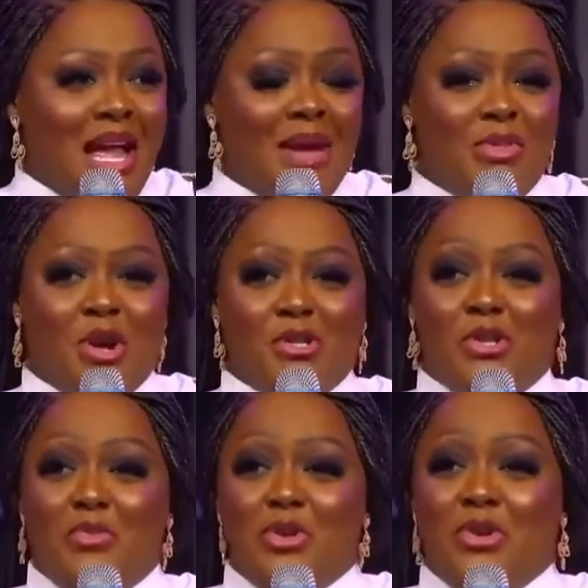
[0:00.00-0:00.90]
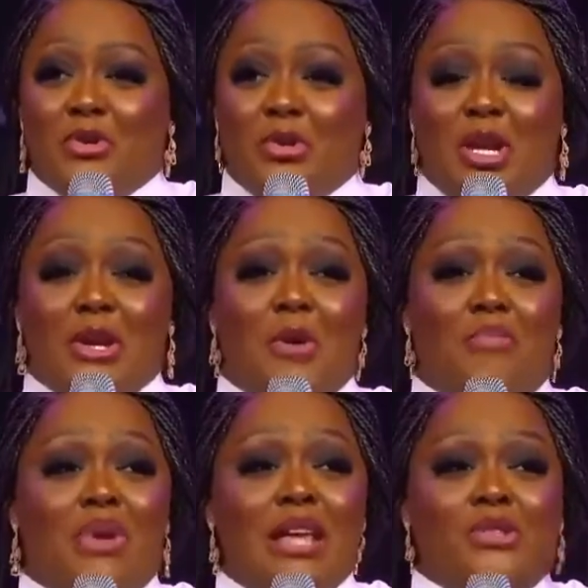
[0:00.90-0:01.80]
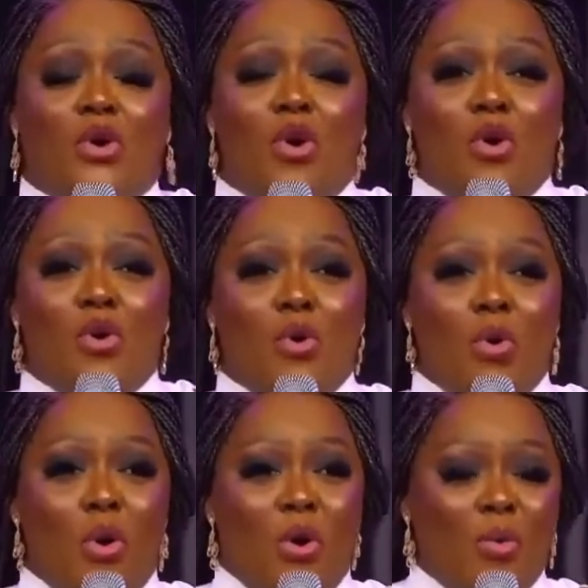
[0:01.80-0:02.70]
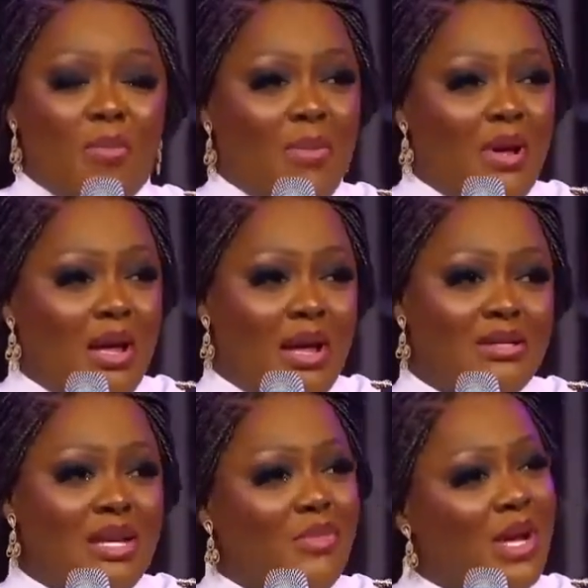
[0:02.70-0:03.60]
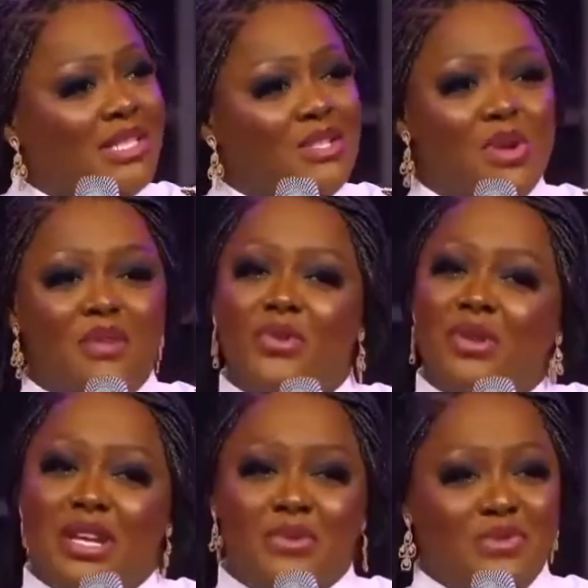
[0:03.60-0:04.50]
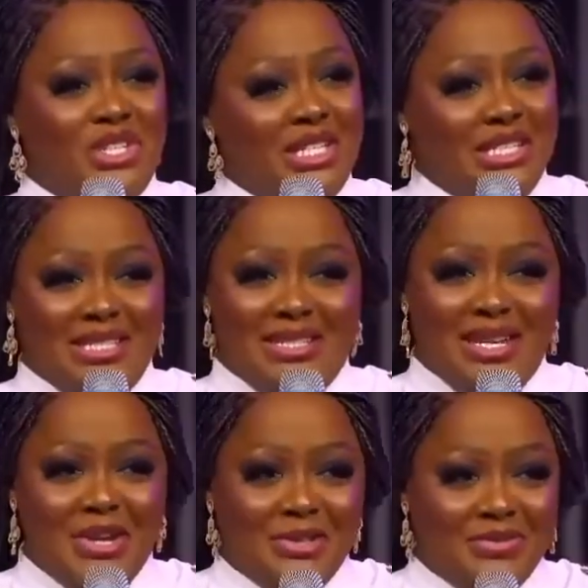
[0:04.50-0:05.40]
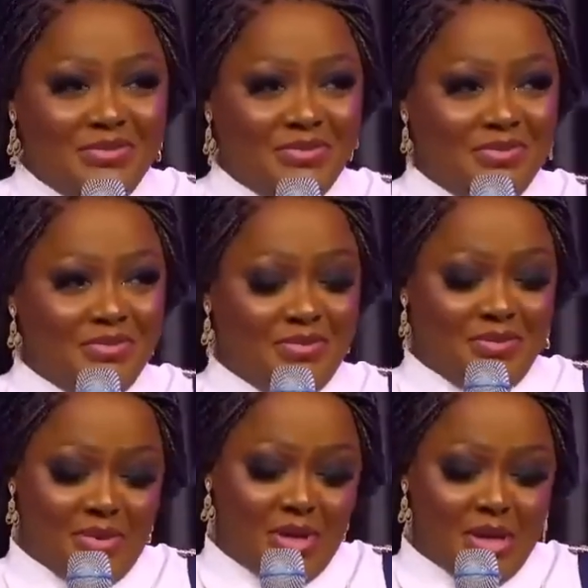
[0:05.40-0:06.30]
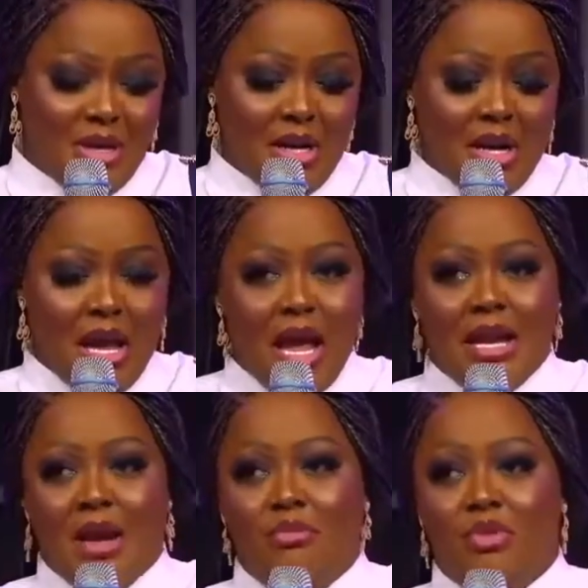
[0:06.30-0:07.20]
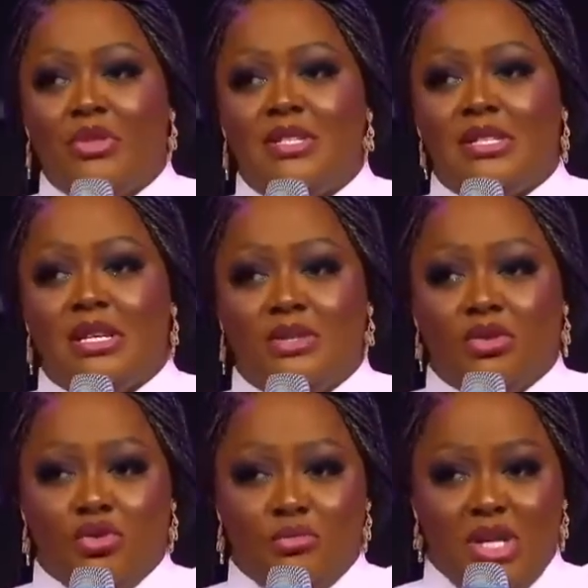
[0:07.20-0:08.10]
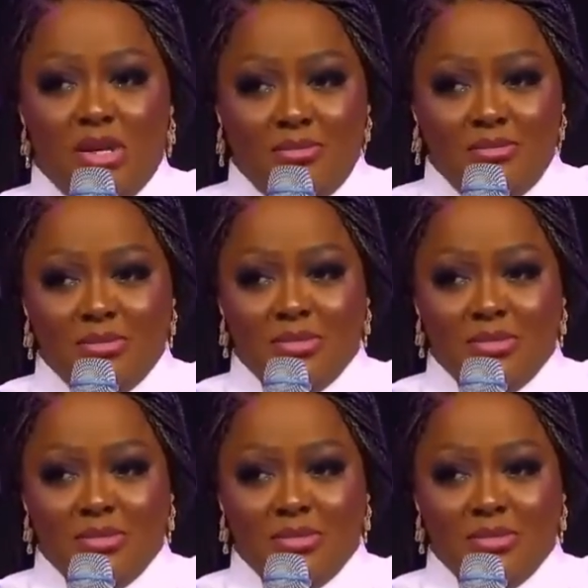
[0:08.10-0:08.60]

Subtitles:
And because you don't be doctor now, your price don't go up. I said, but auntie, you have not negotiated now. And that brought tears to me.